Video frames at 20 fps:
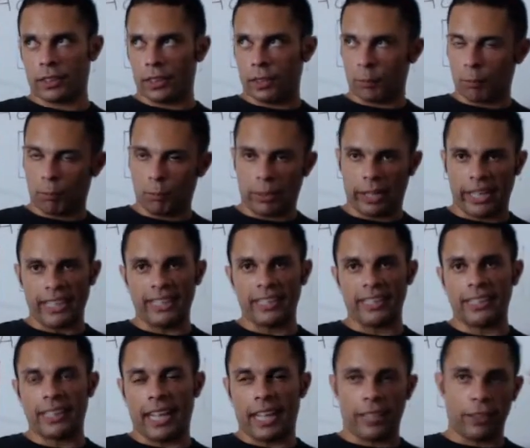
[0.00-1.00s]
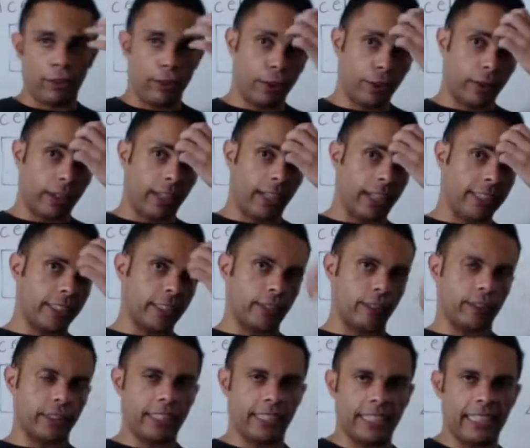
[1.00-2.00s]
brain and neurological
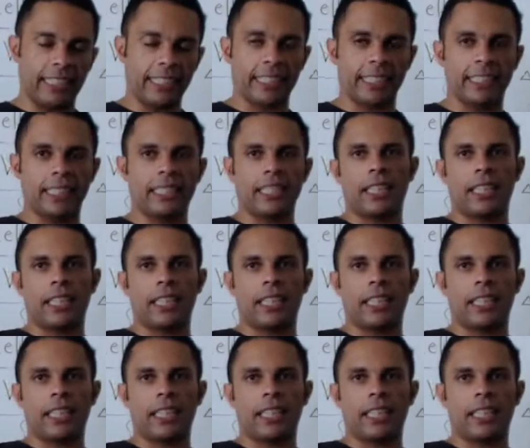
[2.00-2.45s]
diseases